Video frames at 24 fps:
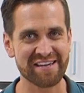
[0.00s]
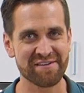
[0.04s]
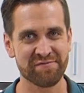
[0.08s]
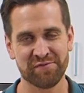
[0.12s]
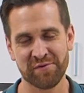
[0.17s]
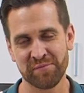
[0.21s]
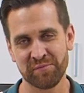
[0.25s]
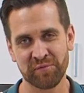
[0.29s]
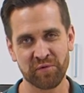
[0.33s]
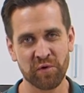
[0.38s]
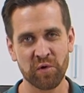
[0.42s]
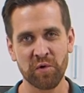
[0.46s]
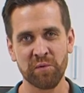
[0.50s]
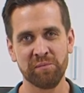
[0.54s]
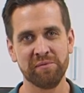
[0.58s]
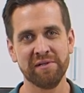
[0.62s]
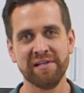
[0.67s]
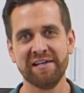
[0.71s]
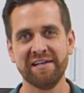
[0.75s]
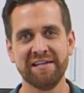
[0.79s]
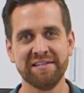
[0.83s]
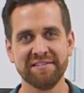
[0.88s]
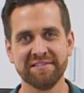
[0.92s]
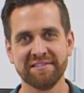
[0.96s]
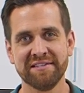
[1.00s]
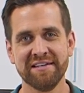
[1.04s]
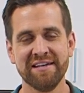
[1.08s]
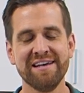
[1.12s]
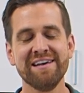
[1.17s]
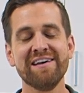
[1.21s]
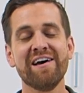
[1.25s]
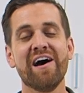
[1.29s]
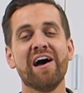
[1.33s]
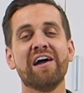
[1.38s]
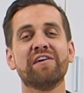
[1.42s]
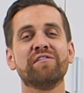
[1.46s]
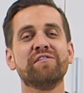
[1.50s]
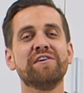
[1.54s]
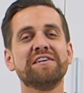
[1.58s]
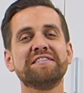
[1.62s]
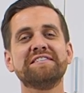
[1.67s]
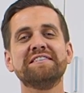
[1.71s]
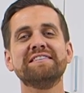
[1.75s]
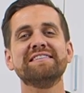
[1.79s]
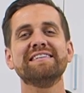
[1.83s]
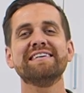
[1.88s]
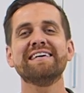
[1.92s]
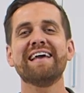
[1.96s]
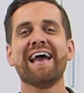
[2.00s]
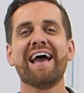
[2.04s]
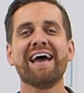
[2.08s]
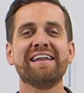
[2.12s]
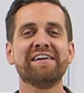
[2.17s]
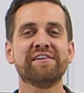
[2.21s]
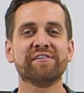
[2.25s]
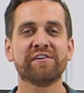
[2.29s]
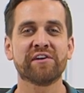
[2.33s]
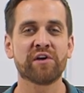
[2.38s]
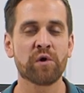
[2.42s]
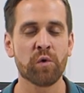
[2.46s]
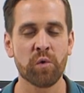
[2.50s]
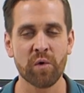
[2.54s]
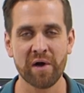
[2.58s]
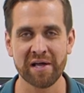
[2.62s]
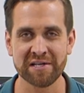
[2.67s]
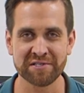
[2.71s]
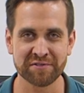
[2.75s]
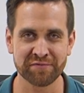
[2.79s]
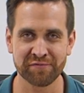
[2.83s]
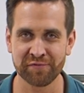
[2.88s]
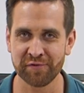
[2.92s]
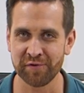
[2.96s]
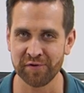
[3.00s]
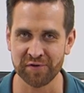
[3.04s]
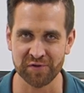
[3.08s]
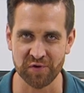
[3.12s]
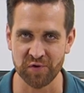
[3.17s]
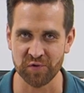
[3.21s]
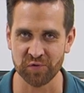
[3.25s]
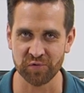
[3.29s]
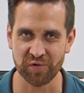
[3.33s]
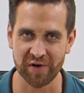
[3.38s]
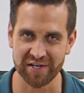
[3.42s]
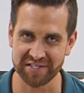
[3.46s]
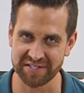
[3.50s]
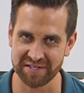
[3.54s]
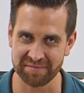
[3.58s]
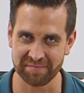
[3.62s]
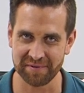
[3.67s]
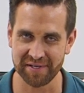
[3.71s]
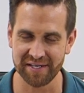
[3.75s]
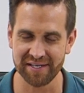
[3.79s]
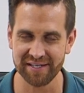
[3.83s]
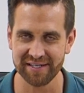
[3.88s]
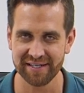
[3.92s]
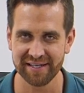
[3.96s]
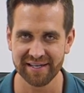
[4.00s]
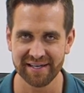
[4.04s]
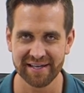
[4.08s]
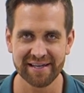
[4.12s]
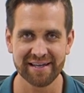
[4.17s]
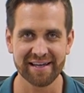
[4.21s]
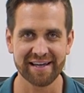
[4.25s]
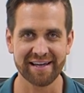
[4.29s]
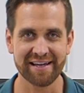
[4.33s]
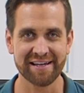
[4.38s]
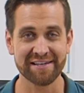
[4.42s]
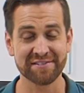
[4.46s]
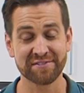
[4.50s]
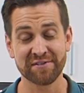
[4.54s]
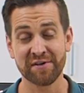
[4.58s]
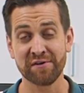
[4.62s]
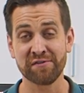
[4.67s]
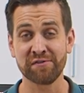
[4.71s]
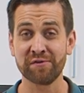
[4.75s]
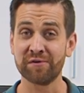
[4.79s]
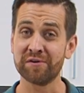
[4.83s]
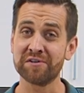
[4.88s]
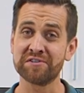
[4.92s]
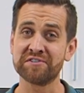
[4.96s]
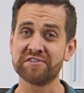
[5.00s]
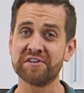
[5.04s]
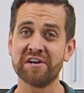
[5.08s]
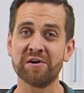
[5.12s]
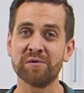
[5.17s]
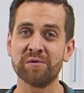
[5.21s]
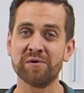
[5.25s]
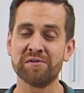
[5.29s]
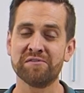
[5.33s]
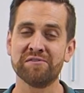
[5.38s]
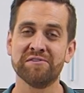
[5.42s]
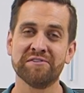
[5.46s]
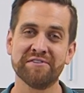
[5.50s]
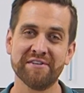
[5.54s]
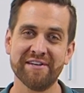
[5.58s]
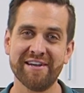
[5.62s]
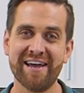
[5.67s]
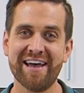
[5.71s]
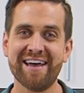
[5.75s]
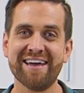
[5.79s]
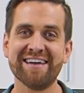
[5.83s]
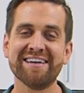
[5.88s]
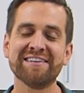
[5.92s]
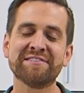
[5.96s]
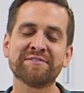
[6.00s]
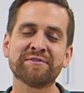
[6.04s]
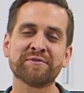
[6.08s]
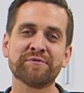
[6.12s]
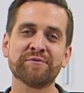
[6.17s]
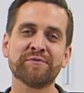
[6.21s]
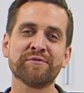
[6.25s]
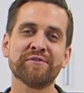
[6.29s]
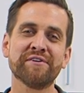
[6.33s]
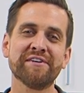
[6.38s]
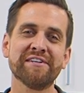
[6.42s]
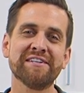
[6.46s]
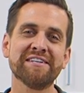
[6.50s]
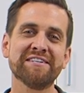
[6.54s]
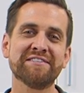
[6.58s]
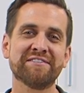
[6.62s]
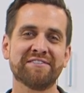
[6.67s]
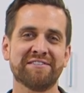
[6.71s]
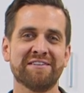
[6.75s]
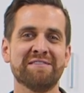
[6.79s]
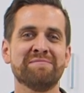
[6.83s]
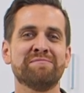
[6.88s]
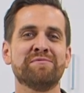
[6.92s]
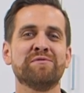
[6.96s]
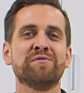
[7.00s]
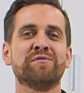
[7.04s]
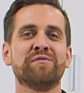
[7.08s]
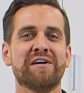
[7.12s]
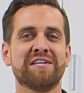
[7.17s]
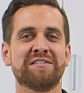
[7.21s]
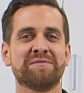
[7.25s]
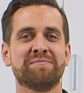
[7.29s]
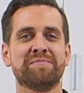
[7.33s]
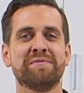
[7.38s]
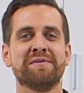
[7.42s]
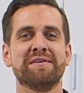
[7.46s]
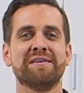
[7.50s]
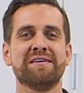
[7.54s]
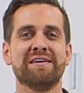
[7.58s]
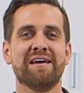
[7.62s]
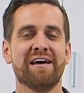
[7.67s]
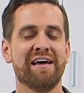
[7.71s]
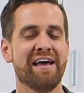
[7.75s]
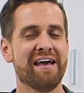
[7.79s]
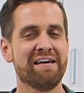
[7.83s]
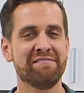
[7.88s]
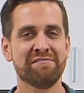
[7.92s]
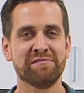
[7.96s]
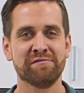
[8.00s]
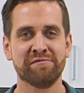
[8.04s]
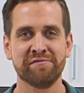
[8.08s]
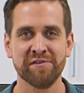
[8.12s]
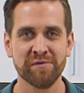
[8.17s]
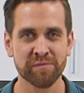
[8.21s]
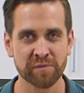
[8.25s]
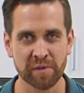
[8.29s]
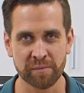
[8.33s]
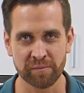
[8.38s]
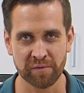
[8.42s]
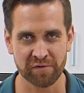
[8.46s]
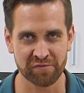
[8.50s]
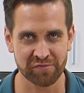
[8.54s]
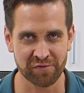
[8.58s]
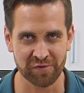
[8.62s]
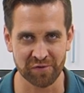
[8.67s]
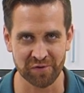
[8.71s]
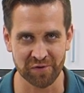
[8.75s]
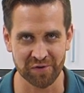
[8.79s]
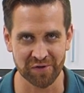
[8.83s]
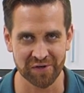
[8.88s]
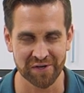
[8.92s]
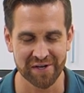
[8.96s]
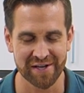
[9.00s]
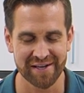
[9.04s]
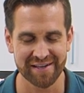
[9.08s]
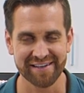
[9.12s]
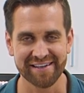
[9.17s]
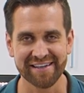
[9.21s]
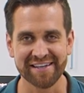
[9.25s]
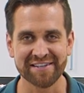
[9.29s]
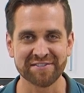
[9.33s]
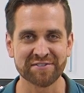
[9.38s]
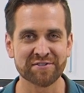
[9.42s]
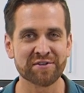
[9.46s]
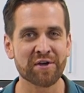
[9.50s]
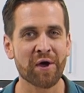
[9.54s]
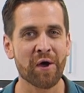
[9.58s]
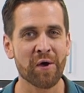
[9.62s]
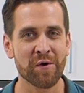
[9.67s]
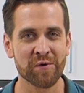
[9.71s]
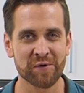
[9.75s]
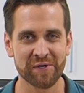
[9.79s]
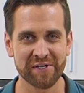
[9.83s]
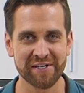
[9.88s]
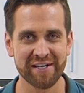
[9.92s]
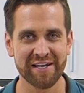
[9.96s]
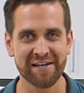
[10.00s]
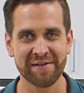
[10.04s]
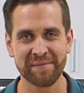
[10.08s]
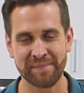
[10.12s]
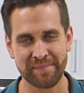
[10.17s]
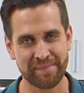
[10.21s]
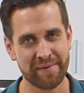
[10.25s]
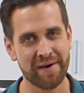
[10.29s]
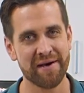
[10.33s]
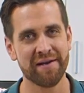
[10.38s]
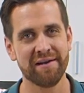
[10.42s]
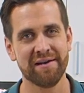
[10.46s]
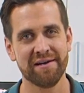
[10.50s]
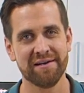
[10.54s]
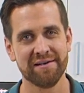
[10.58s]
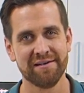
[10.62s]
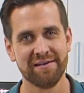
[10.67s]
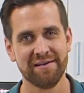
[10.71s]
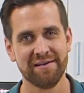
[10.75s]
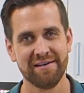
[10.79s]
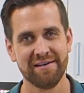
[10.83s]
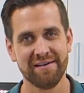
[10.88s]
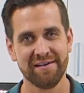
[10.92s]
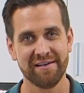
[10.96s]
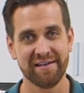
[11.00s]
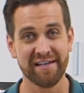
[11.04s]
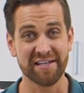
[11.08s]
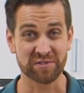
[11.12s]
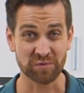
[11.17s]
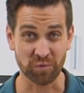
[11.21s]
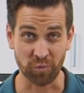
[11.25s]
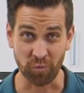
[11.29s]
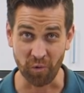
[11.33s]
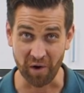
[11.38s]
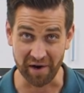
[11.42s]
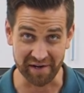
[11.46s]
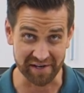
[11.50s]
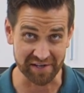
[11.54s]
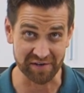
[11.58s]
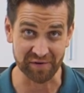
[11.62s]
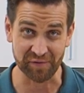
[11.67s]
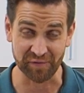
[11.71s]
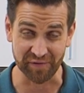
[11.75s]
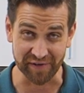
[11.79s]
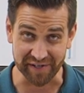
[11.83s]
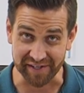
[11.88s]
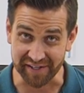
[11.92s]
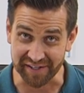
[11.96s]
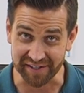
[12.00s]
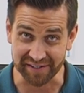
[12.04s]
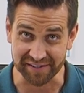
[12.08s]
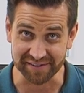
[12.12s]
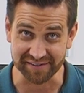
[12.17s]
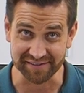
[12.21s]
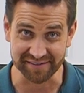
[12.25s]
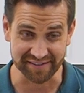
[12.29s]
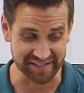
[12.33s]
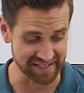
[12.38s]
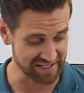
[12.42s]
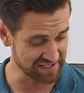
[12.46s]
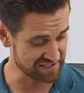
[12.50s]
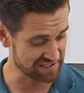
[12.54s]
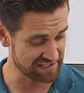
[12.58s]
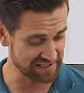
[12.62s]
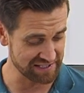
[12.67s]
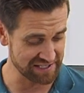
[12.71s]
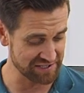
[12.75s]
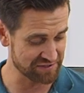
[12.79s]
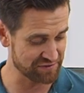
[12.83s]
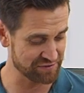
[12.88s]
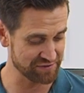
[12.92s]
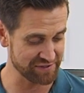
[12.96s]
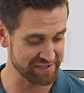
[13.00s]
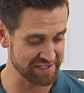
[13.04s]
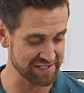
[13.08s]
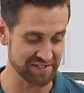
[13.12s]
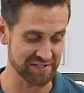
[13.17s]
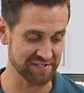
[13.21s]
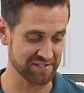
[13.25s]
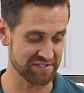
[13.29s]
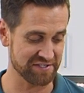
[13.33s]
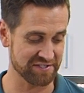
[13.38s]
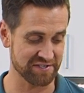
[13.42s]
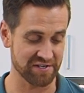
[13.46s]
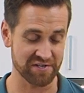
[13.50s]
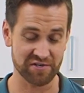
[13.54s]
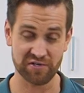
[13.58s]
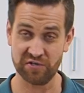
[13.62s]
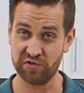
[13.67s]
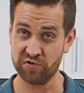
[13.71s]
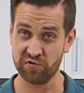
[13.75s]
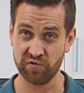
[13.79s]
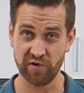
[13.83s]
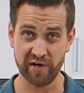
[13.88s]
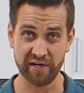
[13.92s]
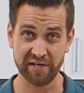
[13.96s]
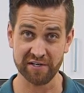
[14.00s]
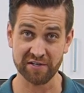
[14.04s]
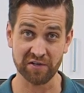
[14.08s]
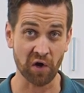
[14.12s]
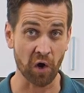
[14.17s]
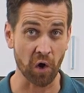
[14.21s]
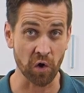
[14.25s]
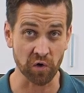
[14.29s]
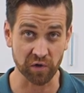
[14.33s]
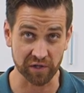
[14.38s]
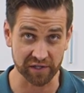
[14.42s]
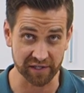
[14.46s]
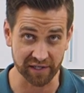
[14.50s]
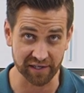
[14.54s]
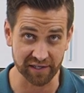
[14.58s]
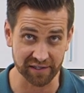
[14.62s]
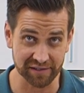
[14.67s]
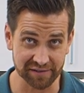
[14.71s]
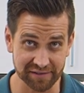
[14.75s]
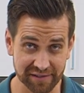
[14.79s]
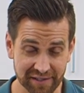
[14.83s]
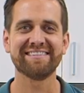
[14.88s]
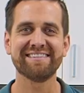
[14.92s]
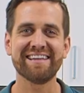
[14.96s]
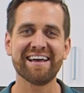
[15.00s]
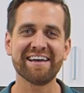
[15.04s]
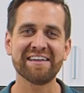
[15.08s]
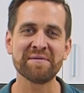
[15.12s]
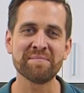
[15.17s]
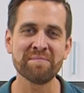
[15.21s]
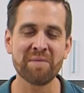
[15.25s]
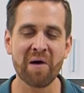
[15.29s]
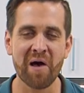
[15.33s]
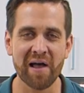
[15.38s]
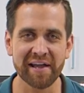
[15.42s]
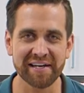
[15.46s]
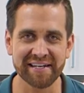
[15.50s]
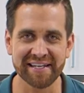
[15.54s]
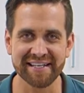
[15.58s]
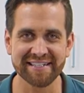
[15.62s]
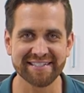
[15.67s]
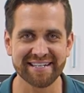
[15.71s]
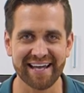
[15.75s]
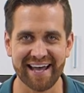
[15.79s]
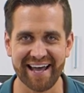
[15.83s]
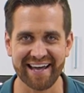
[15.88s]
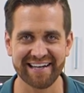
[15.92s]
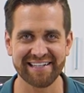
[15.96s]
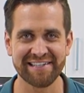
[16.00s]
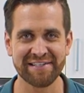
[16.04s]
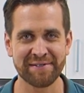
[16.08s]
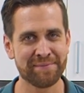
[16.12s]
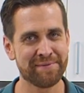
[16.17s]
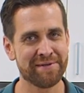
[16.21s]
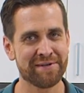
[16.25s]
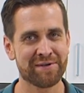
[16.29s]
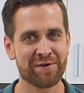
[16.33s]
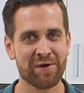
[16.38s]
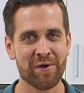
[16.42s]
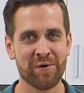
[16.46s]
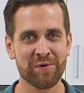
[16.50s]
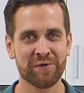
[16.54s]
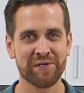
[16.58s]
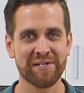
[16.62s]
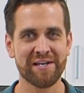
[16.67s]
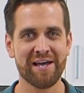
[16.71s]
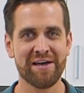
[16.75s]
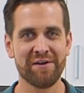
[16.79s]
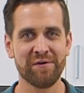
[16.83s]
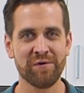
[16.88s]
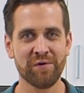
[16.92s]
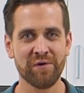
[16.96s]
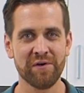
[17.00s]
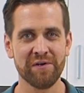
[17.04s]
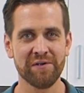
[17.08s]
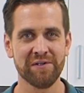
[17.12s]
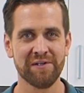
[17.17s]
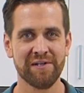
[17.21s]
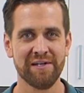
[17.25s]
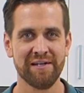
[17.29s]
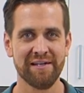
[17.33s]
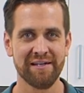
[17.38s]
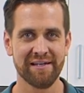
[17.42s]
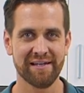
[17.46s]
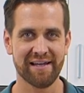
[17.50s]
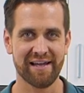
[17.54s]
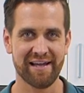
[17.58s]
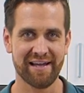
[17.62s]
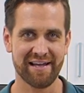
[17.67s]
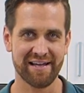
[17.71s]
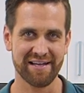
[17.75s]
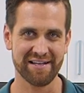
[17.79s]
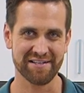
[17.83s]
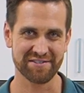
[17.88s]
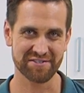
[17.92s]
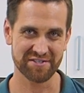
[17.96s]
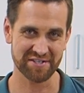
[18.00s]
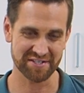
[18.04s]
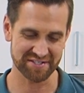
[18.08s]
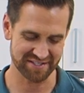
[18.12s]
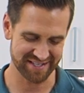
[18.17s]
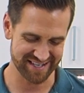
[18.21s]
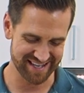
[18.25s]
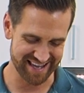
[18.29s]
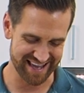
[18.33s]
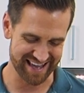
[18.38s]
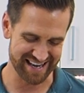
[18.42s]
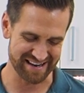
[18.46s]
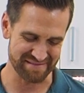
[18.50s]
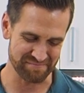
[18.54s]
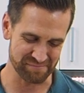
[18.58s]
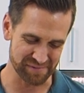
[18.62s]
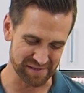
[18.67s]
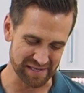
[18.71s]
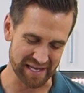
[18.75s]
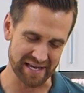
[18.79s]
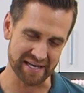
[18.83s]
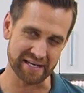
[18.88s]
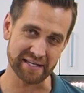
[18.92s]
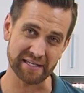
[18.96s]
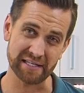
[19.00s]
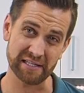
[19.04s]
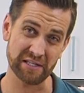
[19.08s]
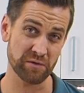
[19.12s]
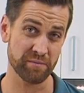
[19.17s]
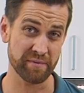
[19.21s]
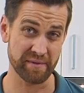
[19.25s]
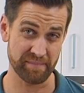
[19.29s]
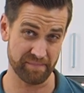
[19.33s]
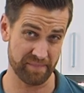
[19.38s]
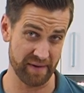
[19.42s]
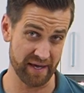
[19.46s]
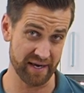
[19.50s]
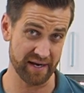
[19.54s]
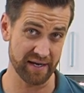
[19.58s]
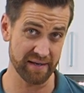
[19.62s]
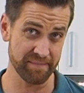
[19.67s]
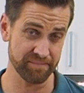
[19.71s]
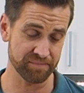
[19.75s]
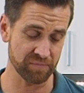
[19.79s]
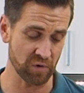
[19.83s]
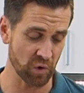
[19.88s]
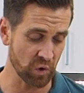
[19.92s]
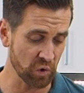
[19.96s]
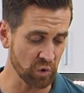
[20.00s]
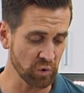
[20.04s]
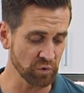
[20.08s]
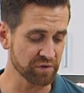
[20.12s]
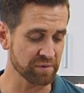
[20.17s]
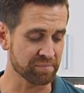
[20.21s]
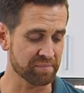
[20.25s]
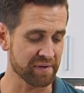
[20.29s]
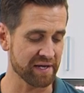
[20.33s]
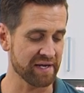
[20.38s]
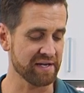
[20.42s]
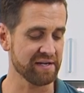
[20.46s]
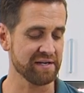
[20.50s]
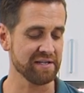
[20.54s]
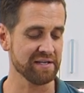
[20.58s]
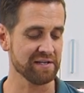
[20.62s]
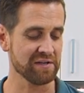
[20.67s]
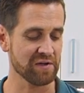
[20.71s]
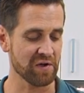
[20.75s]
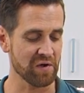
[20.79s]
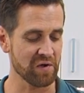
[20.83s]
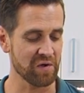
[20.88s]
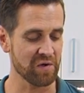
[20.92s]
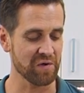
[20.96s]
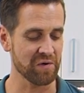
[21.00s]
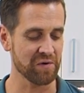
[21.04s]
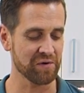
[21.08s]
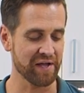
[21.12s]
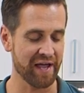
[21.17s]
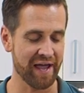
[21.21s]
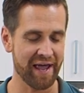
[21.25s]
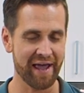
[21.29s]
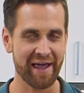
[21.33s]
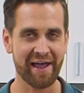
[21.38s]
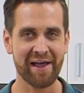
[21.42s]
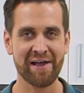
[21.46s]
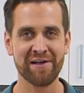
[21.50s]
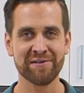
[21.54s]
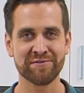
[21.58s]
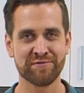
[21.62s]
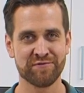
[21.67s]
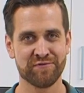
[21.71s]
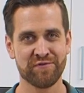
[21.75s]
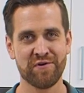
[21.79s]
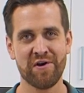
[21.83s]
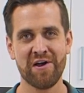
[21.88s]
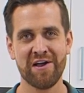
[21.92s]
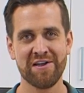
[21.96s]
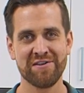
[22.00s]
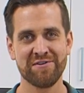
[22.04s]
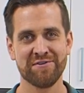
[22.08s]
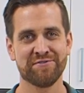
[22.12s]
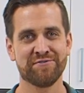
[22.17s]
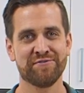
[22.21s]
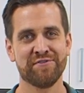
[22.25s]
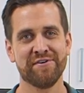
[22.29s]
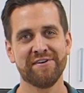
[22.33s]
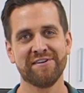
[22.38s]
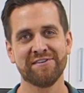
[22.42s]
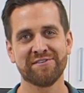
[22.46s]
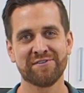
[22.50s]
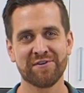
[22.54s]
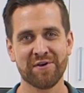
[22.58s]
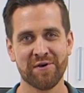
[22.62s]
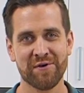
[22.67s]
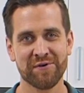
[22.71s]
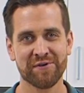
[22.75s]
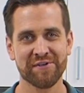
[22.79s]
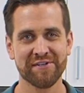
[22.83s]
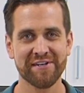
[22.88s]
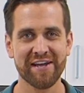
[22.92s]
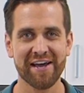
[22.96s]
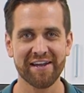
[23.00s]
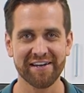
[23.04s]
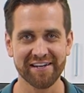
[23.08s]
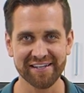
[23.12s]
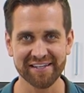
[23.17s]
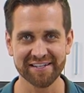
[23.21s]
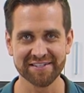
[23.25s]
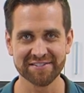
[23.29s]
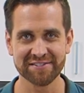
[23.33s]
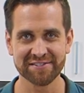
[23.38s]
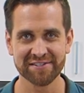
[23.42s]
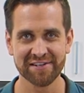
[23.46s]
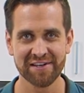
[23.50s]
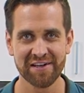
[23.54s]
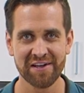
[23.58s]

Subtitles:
from Raw Blend. I recently had a request for a new recipe, so I thought I'd share it with you today. It's a really simple recipe. I haven't filmed it before. It's coconut butter. It's one ingredient. It's literally just shredded coconut. Now you might need to add a little bit of coconut oil just to get it blending a little bit better, all depending on how dry your shredded coconut is.